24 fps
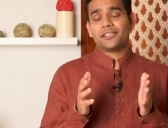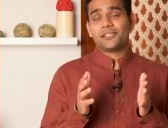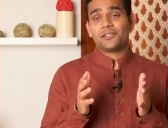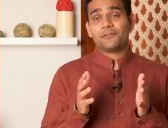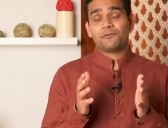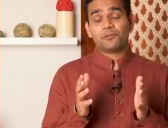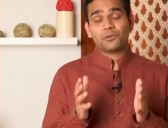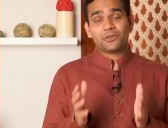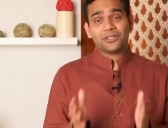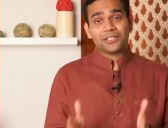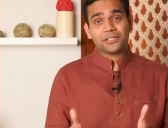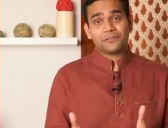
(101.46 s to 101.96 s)

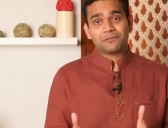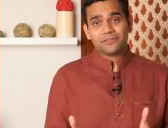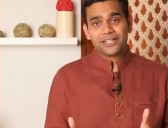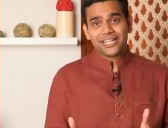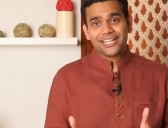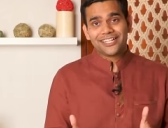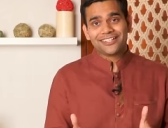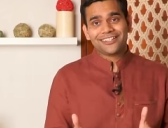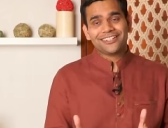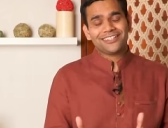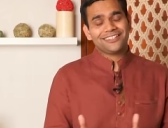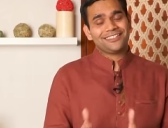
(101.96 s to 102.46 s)
If you can't
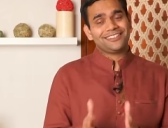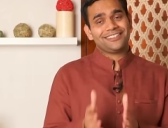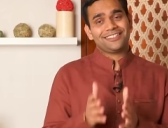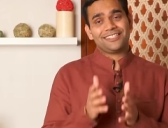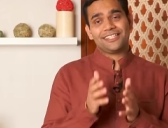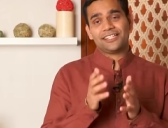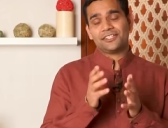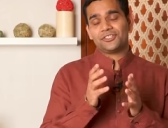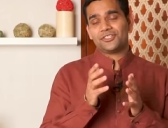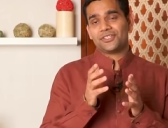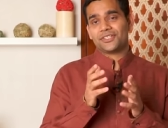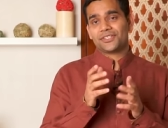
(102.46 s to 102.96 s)
find it,
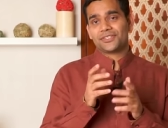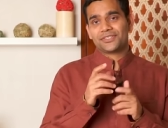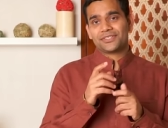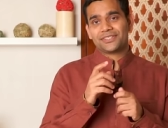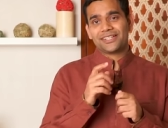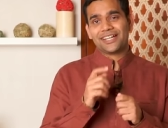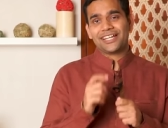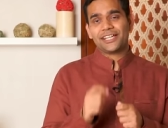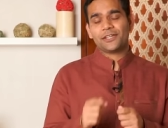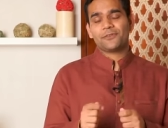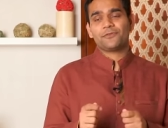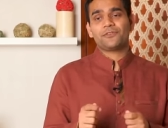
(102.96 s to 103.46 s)
then just
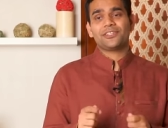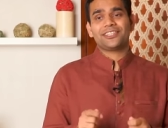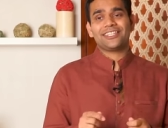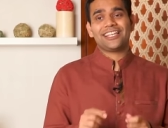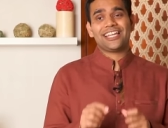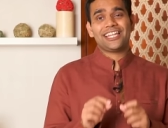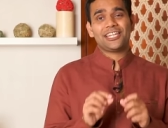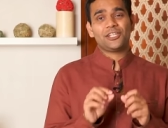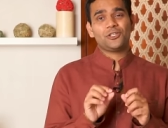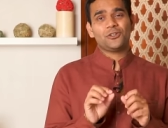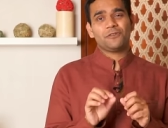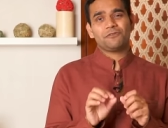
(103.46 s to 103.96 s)
tie with
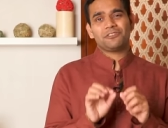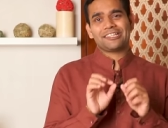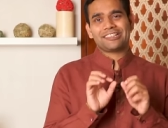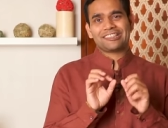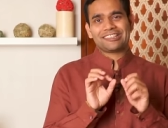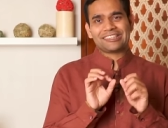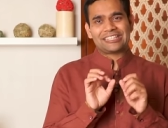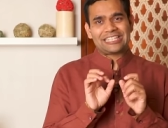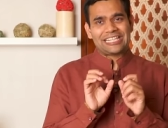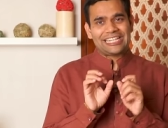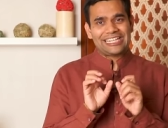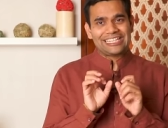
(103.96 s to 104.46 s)
any of the
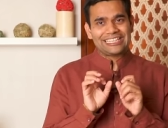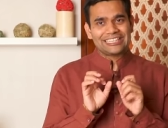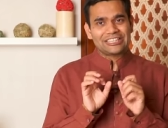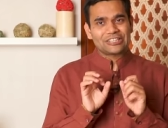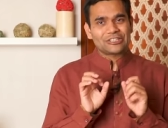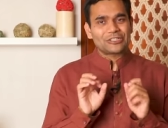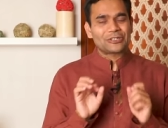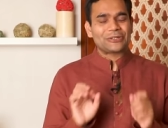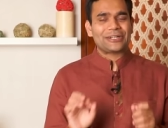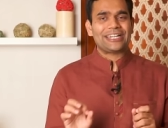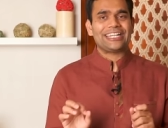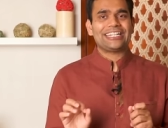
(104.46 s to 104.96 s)
thin
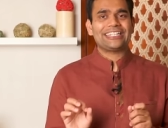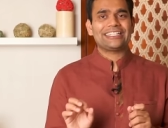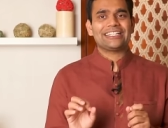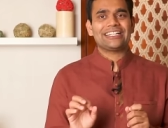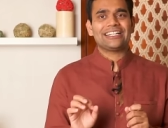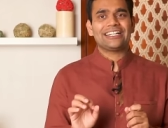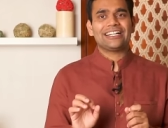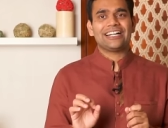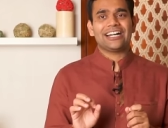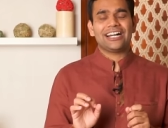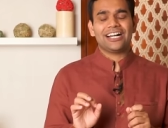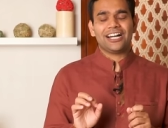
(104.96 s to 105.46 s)

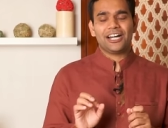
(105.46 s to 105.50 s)
thread